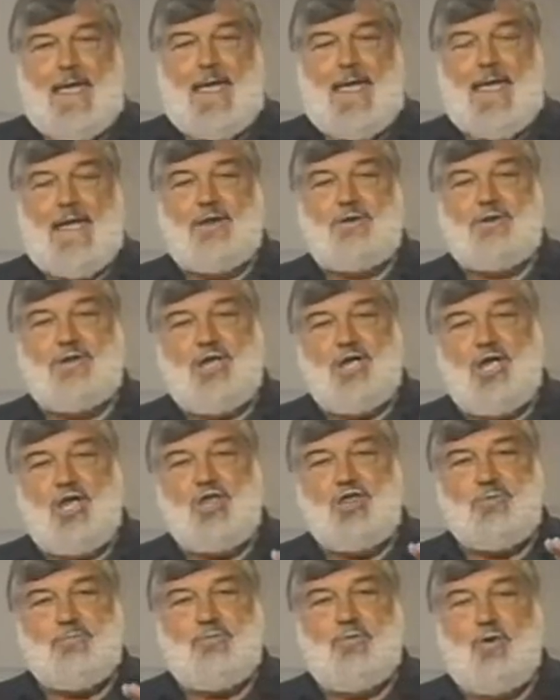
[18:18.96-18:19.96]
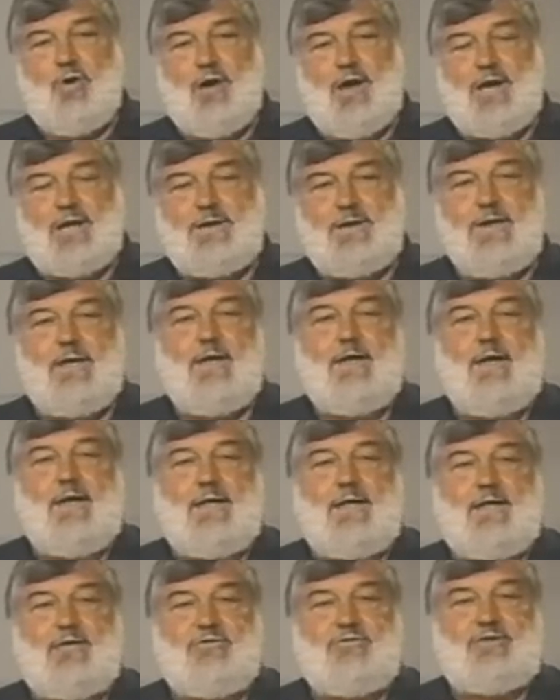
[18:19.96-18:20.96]
And each point
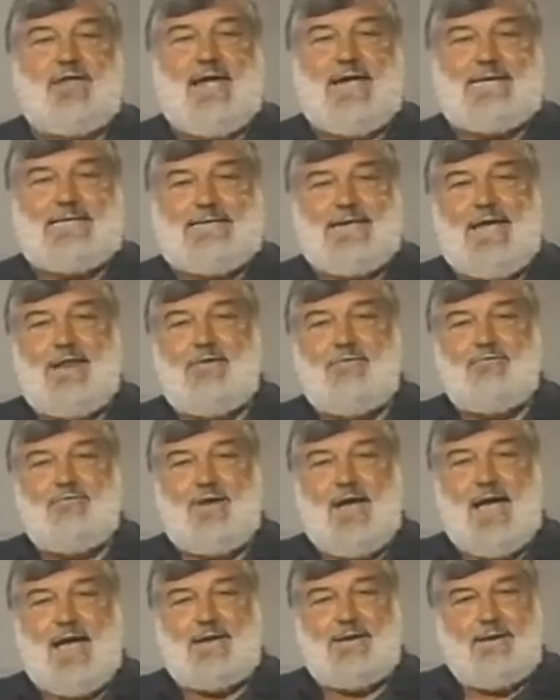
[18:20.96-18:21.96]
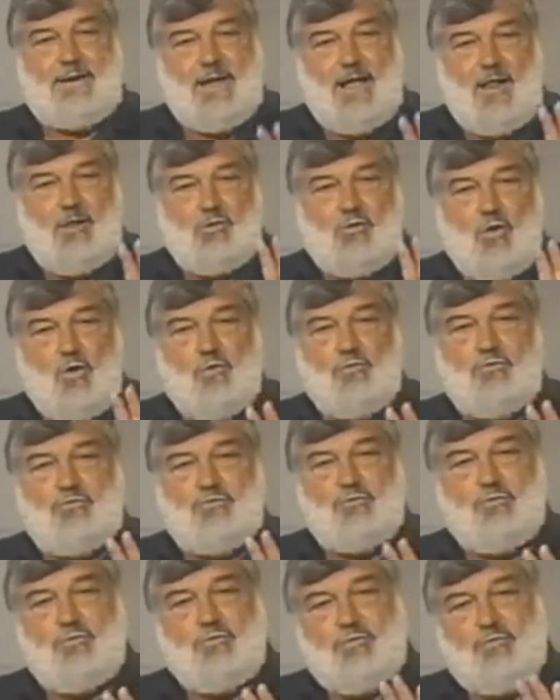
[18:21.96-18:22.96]
is identified, and I'll go
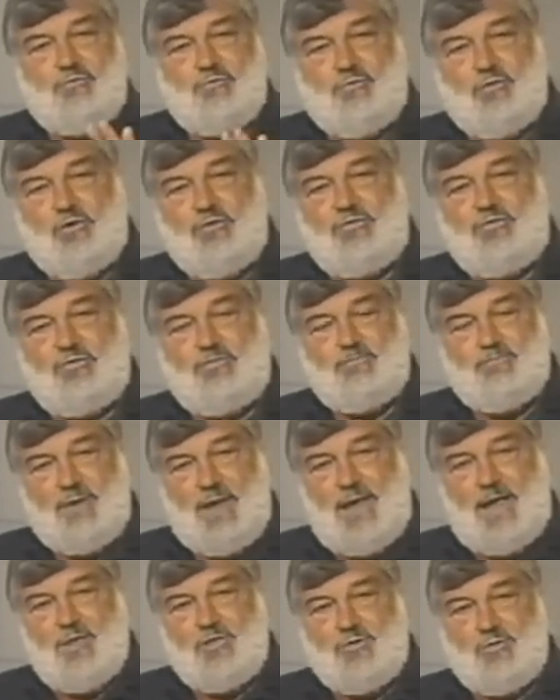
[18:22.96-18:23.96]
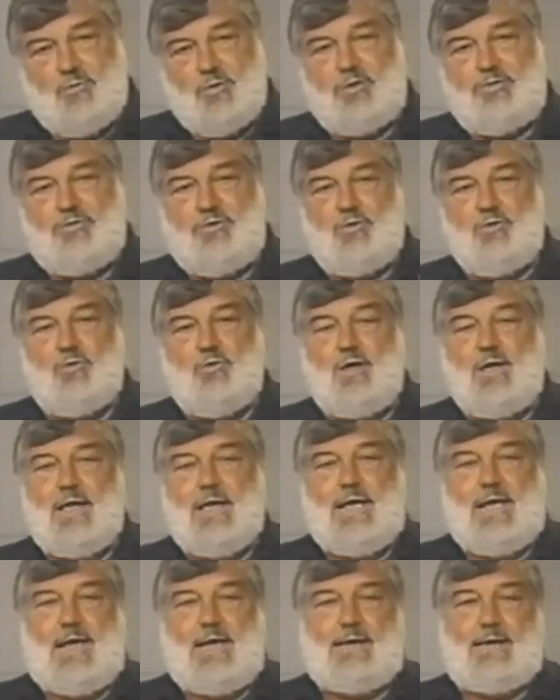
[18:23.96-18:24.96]
through the first page with you
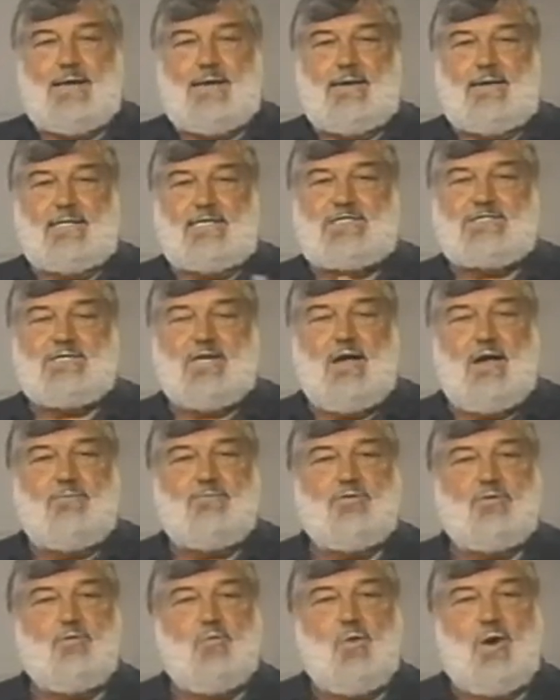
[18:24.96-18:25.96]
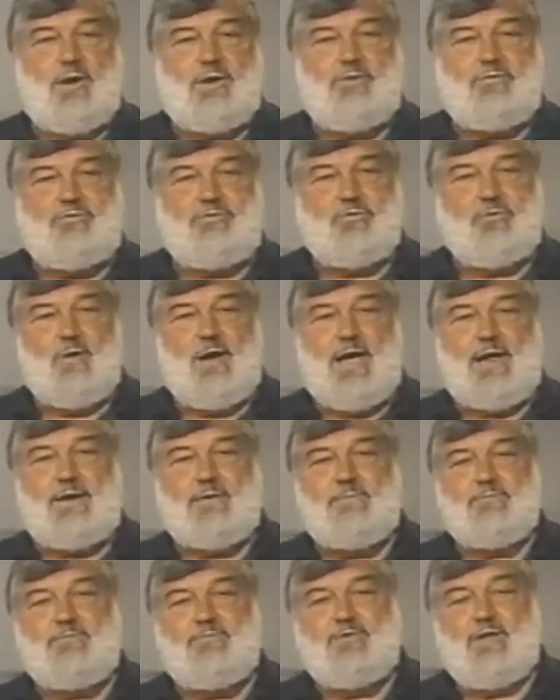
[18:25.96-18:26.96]
and at least cover one or two
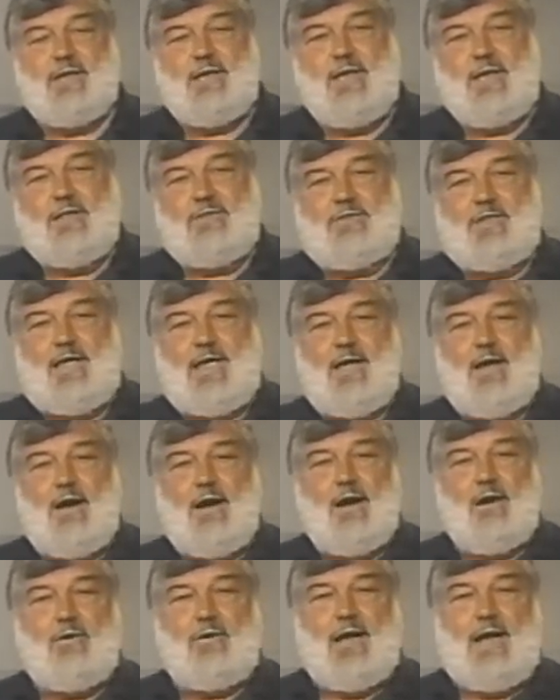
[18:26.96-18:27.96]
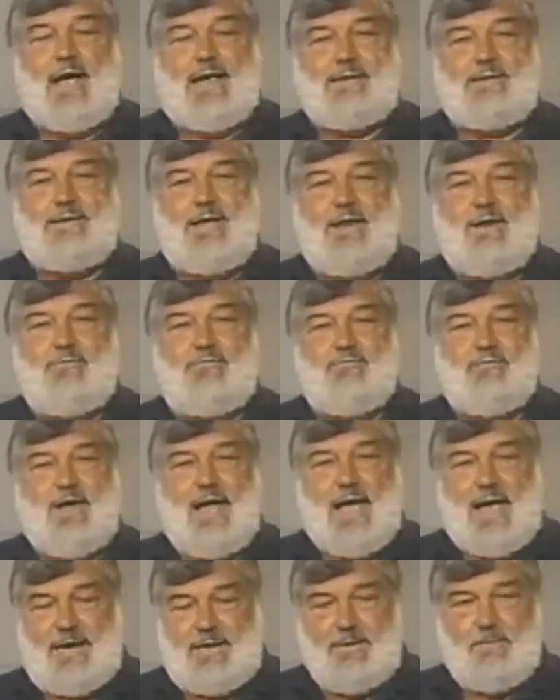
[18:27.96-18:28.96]
items. They are
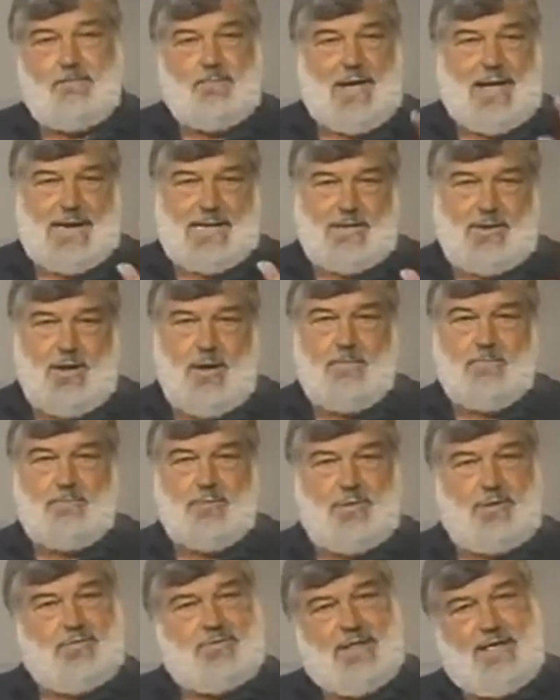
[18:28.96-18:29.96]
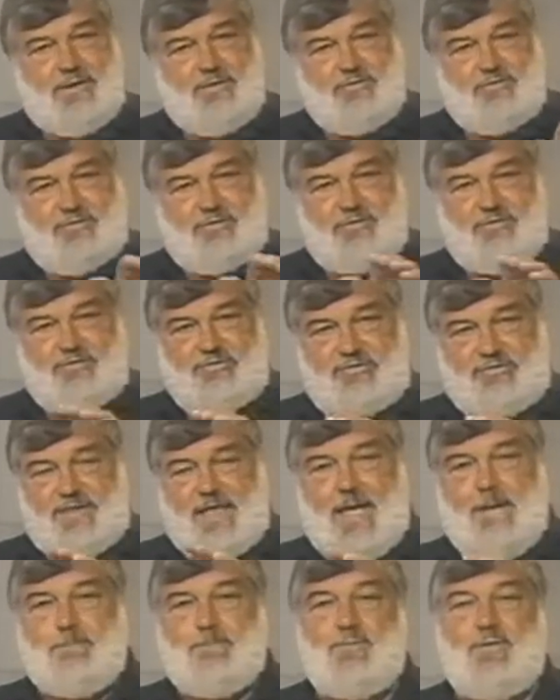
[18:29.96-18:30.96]
identified by number, that is the
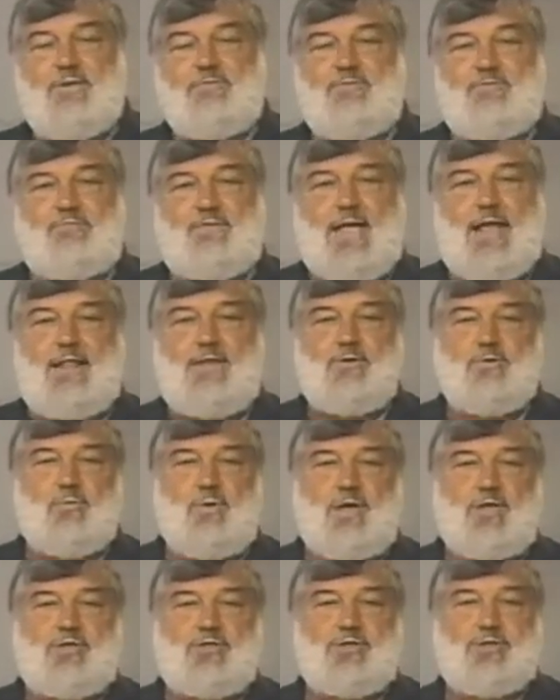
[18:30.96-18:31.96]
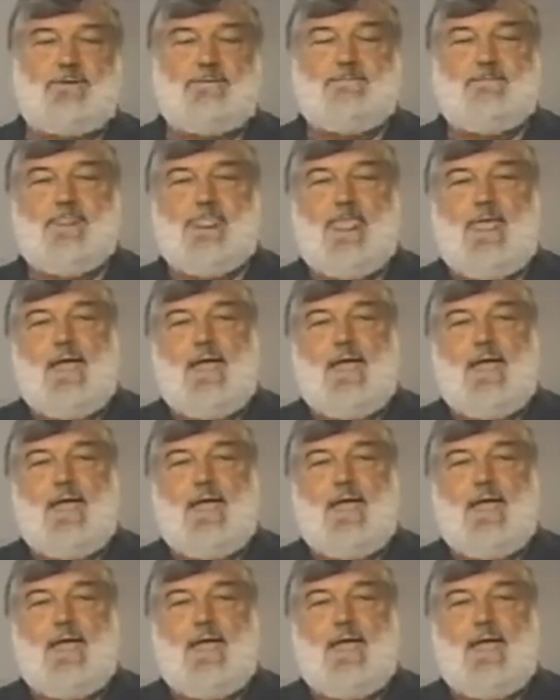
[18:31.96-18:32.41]
step of evaluation,